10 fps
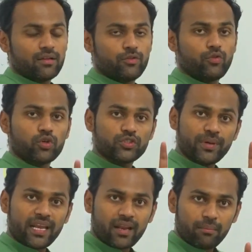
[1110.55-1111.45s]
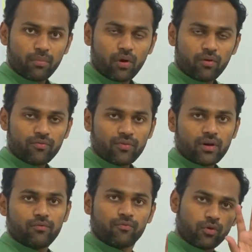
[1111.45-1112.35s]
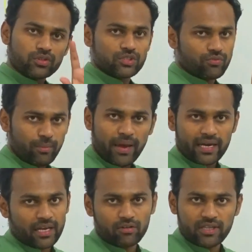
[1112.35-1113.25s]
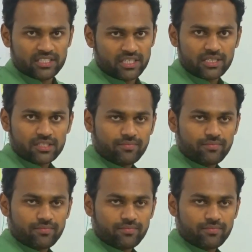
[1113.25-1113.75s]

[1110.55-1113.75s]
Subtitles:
Those many number of forces will be acting on that charge.